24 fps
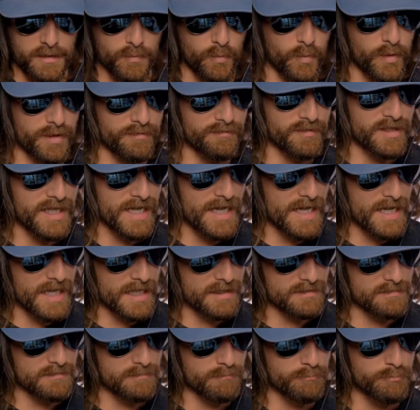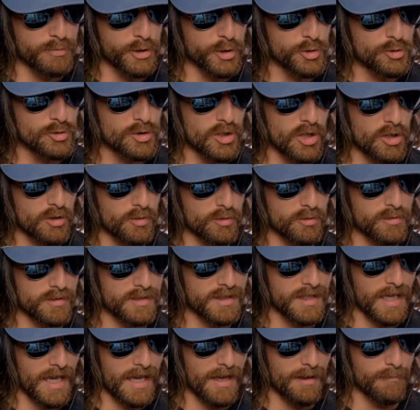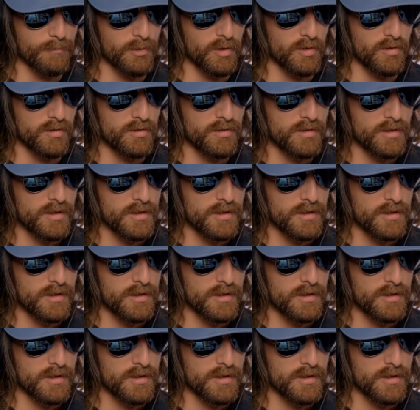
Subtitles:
We've got Boudreaux Campbell